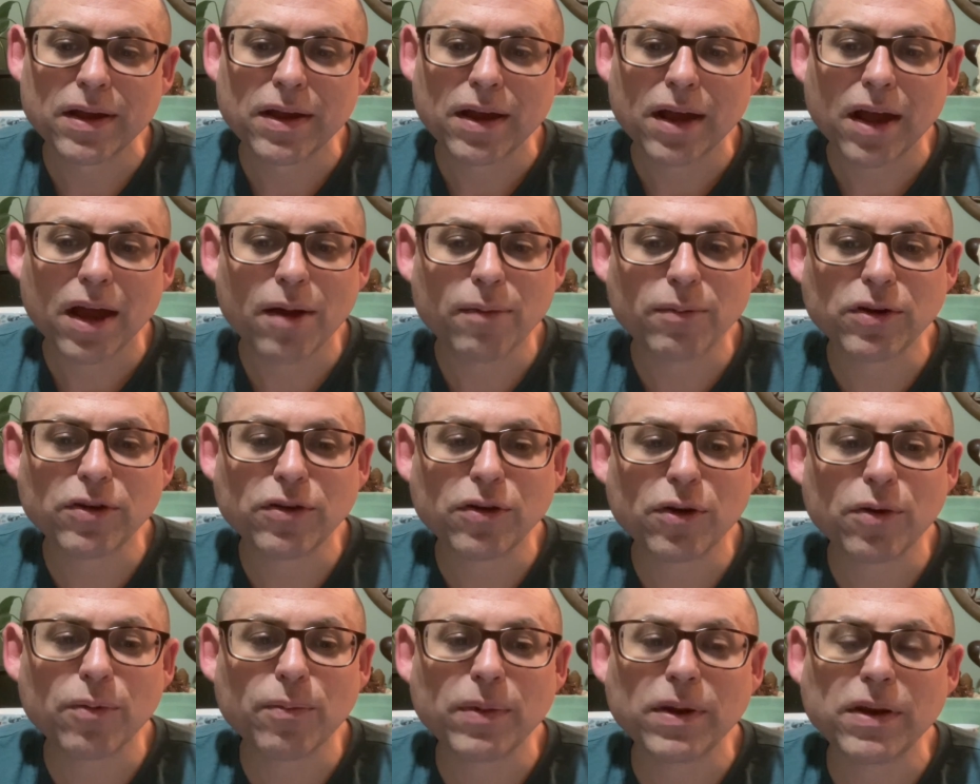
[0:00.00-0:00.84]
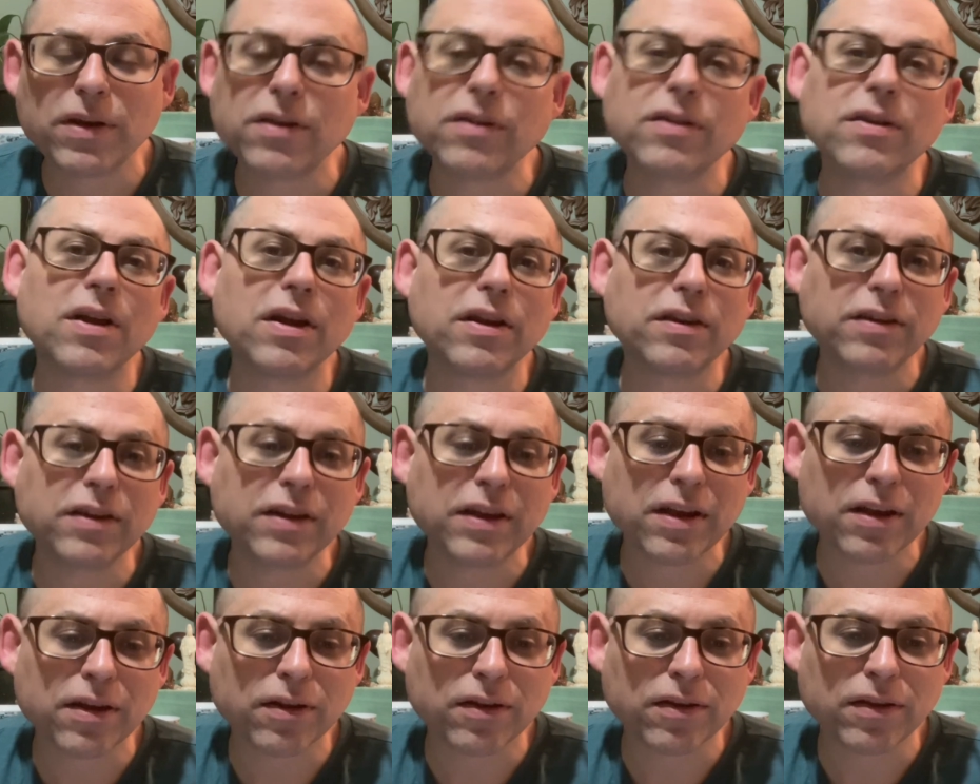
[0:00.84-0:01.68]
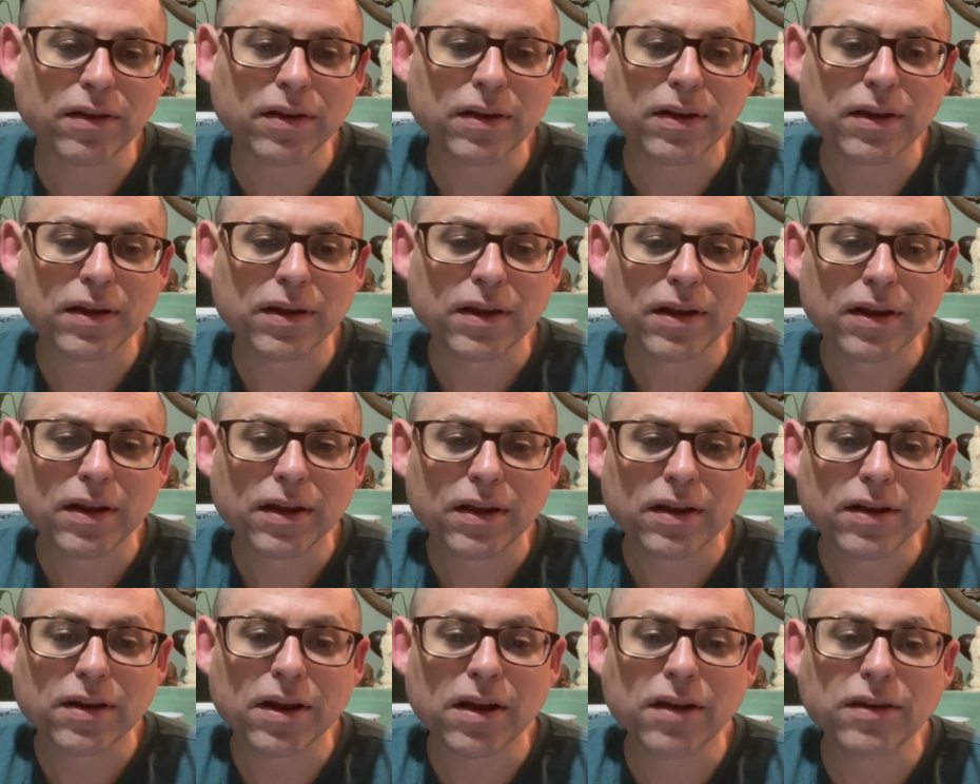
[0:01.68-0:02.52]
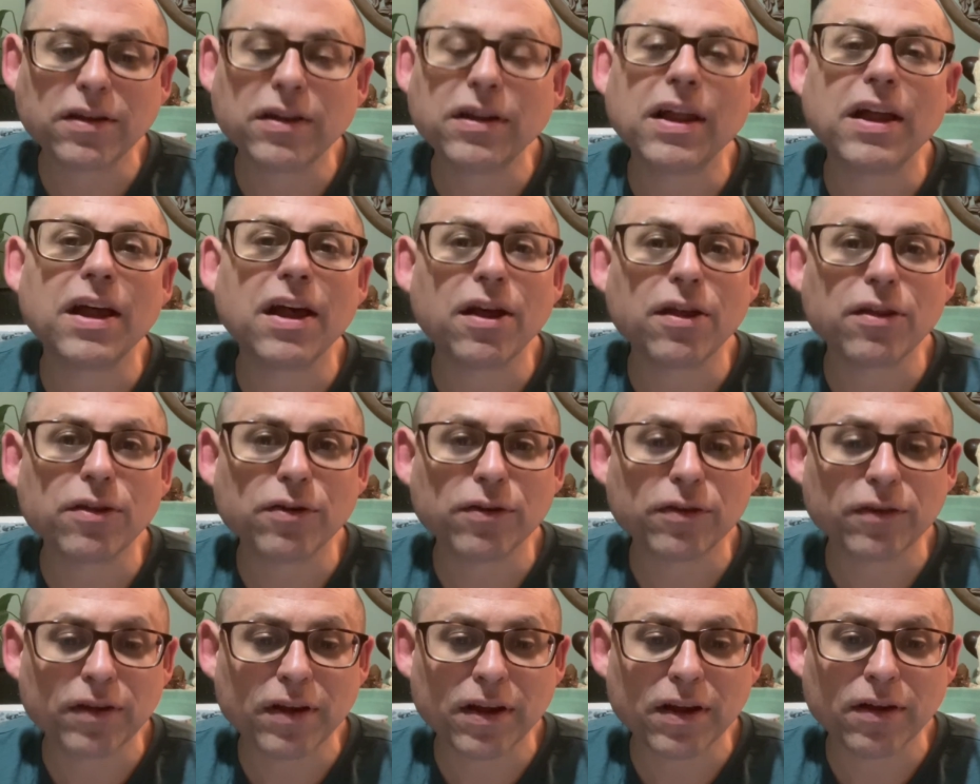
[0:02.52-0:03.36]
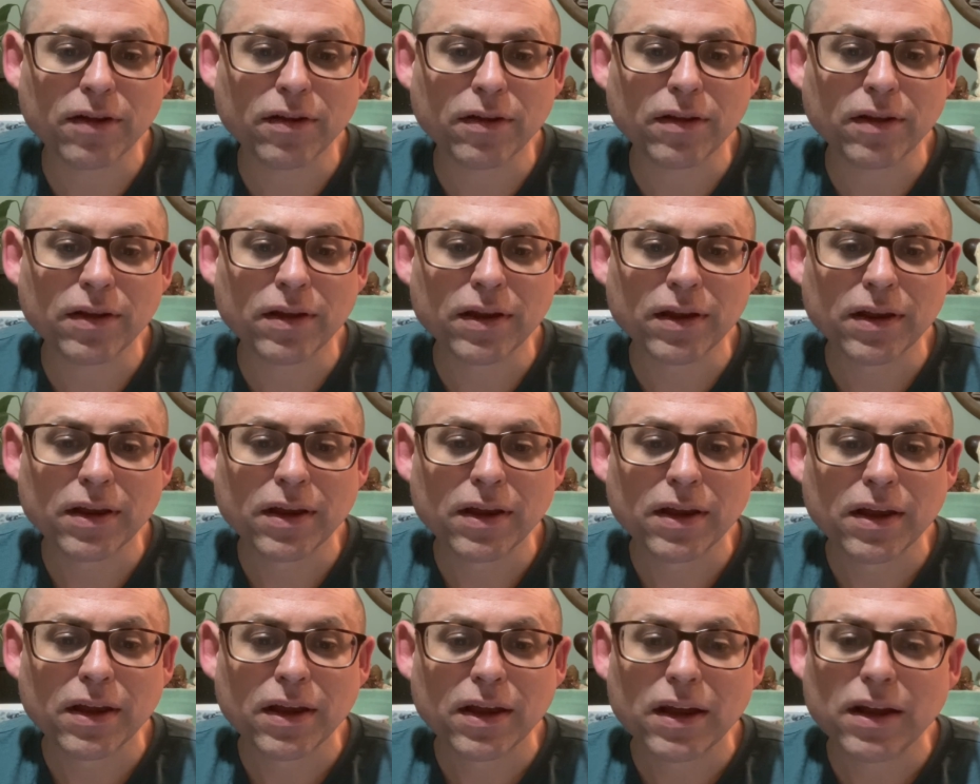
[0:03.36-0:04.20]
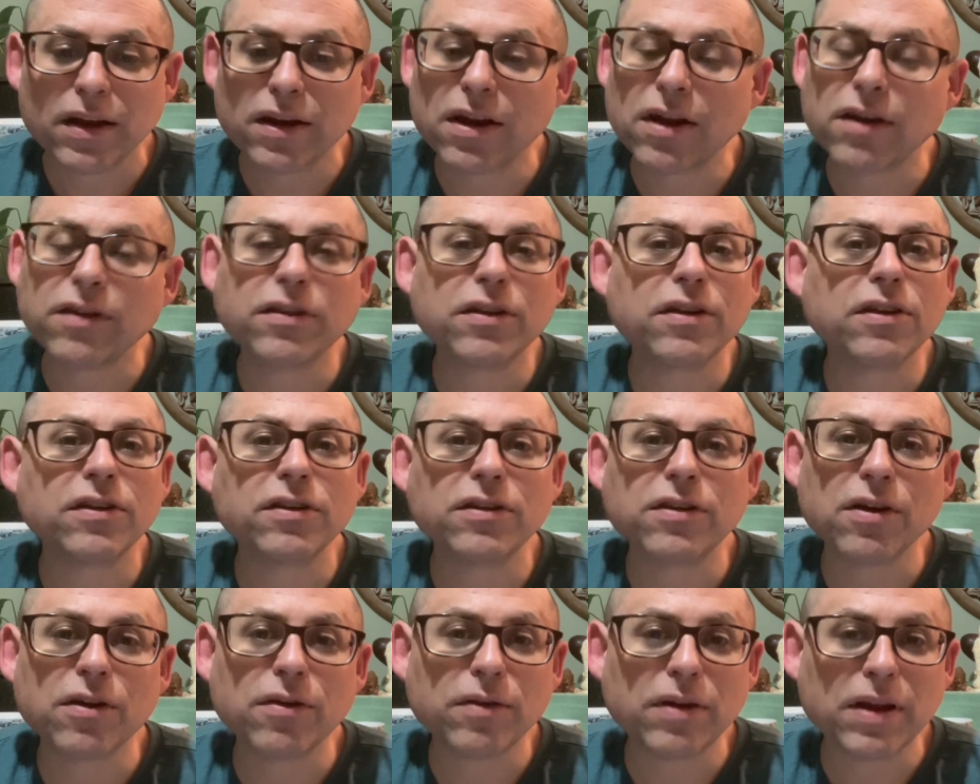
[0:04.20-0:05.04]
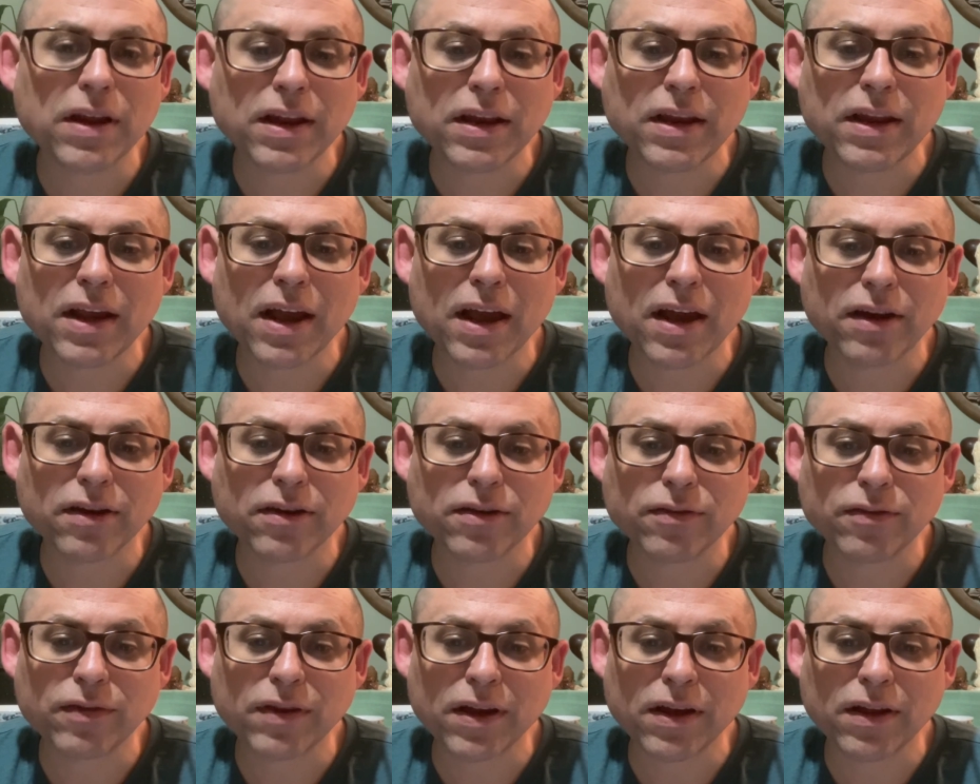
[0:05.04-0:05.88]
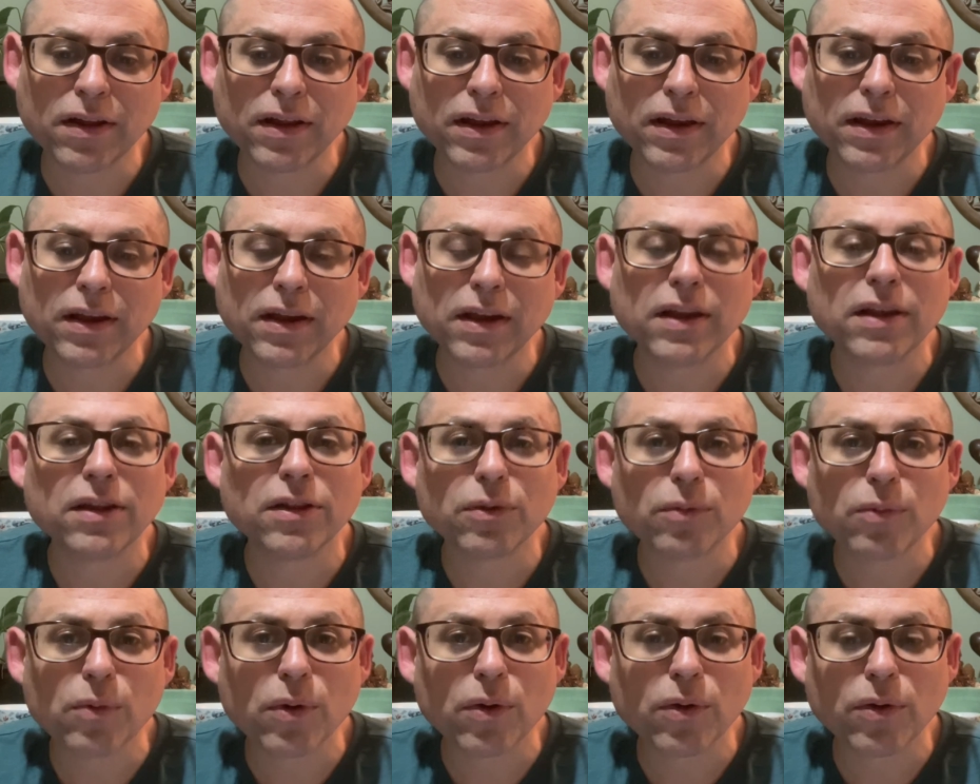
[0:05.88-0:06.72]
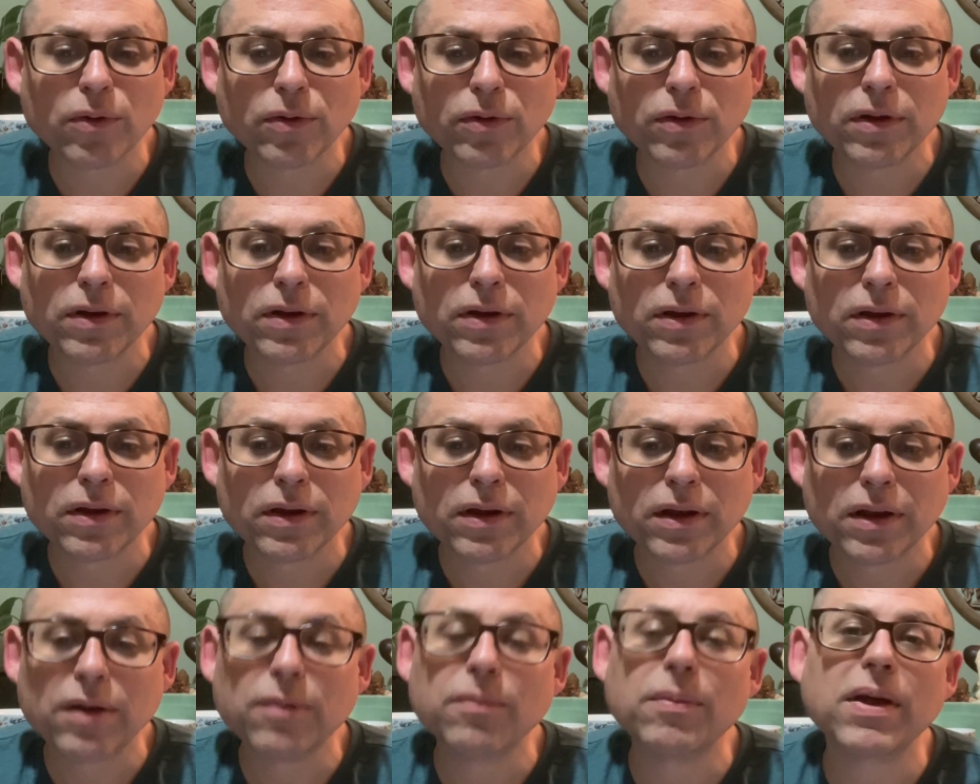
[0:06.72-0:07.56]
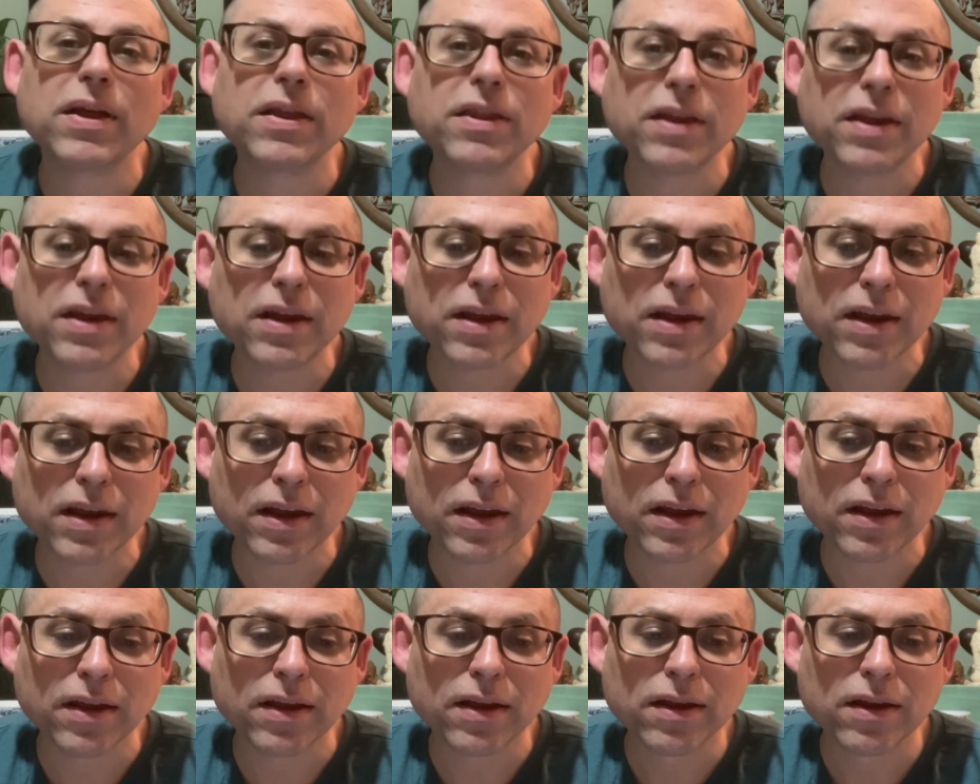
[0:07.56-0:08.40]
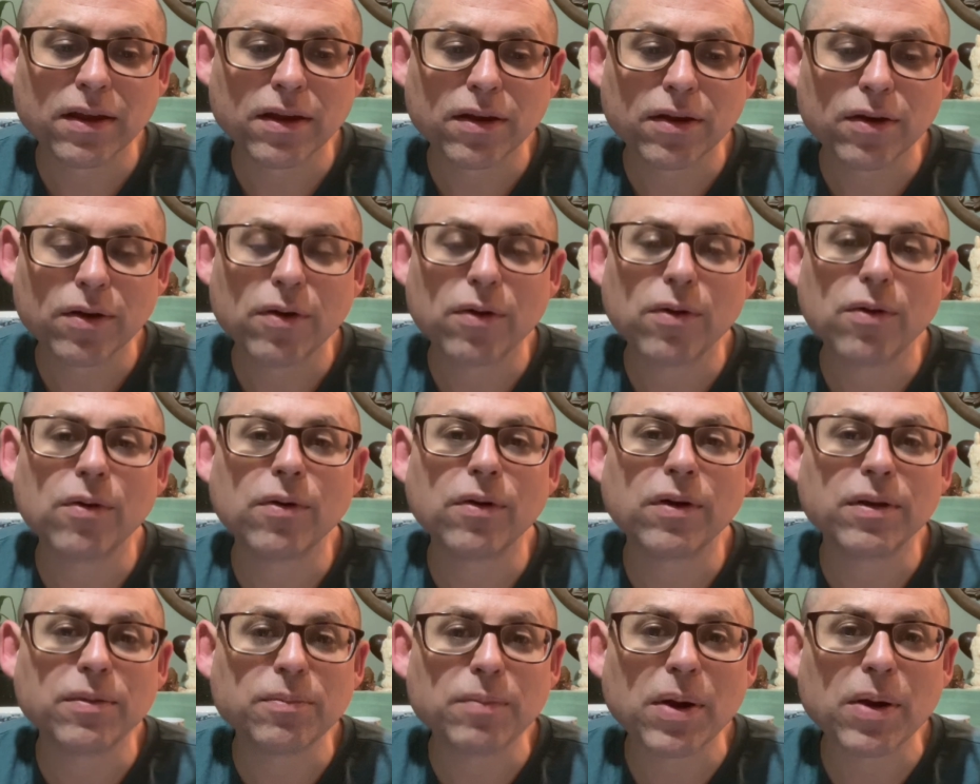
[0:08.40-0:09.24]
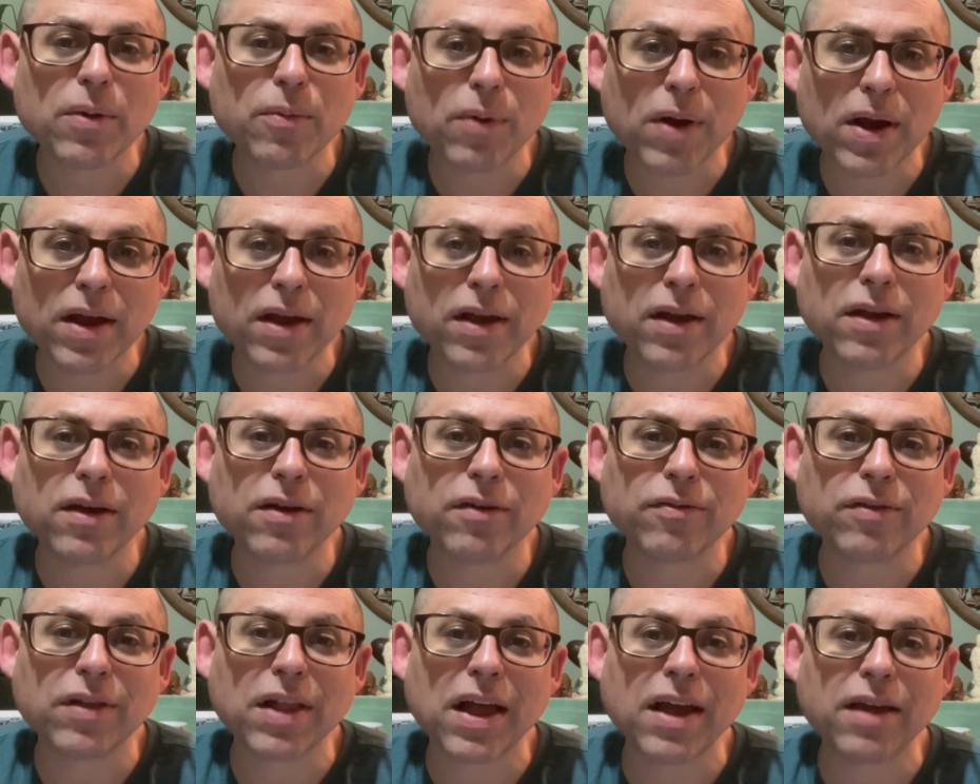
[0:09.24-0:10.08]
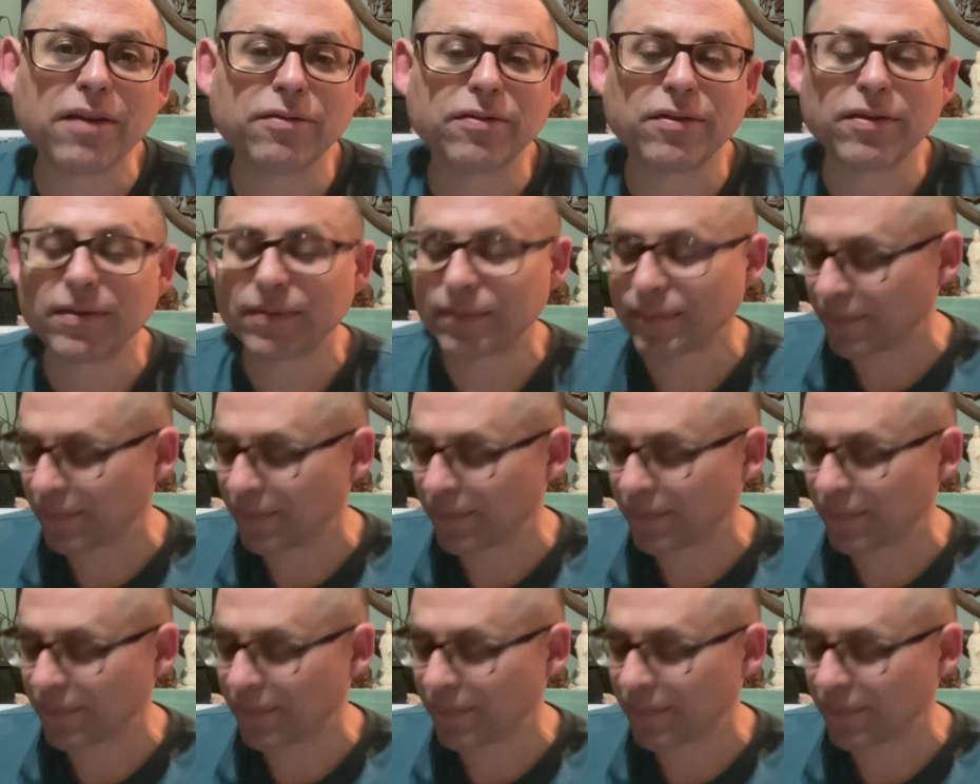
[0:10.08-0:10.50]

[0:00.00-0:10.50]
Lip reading: I'm determined not to kill, not to let others kill, and not to condone any act of killing in the world, in my thinking, or in my way of life.